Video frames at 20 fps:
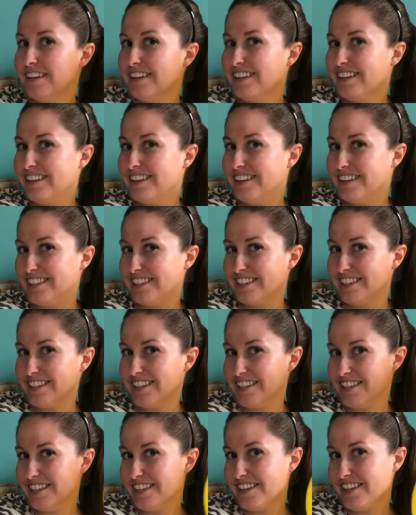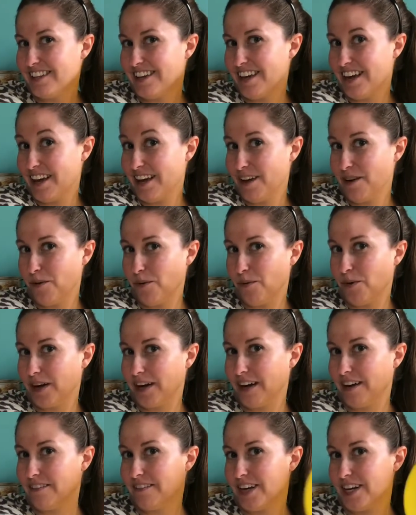and see what
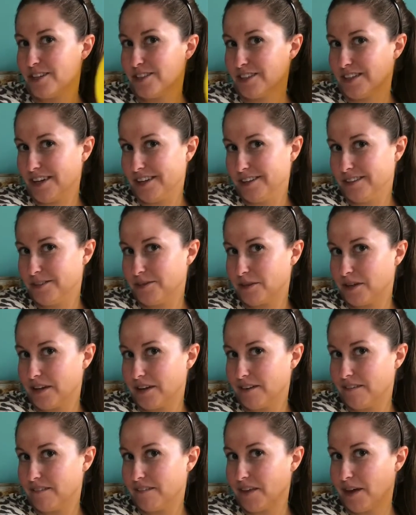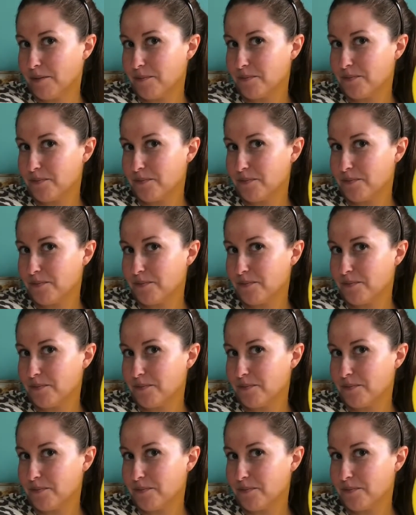kind of hairstyle you can give them.